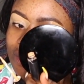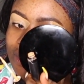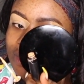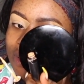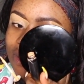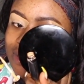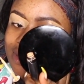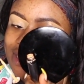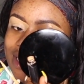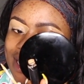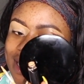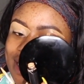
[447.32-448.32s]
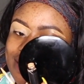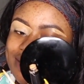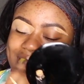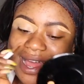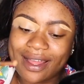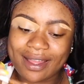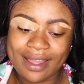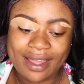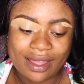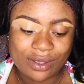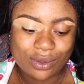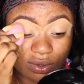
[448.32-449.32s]
you are going to say yes, that,
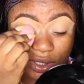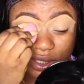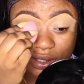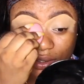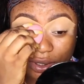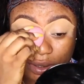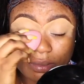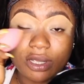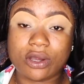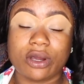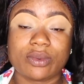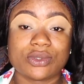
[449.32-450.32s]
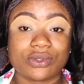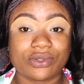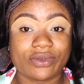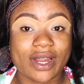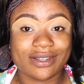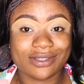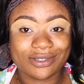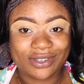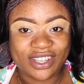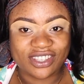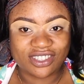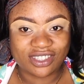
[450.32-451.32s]
you know, this is not a makeup tutorial, this is
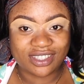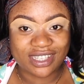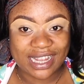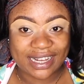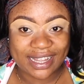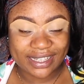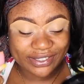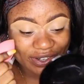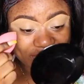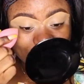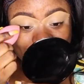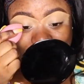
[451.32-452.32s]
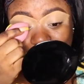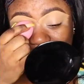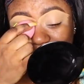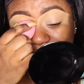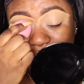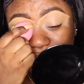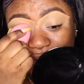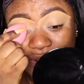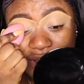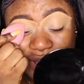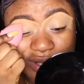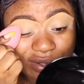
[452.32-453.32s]
just a cheated get ready with me video.
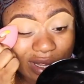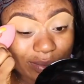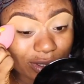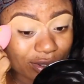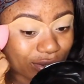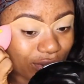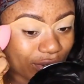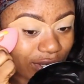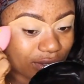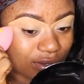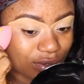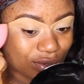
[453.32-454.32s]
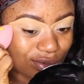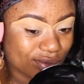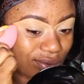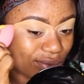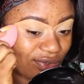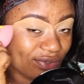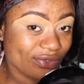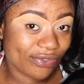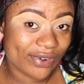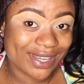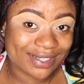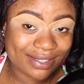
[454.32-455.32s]
So I'm just going to
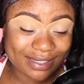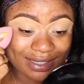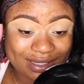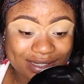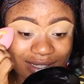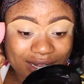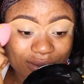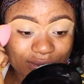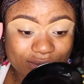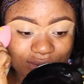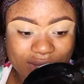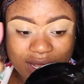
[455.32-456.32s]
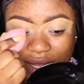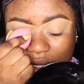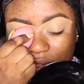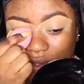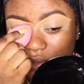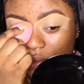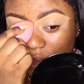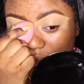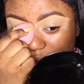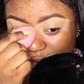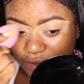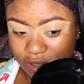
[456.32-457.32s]
fasten it now so I can just
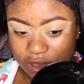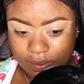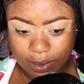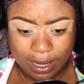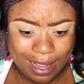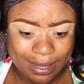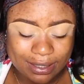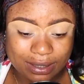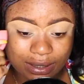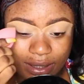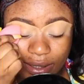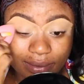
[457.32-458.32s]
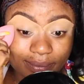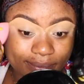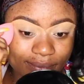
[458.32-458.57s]
quickly finish my eyes and then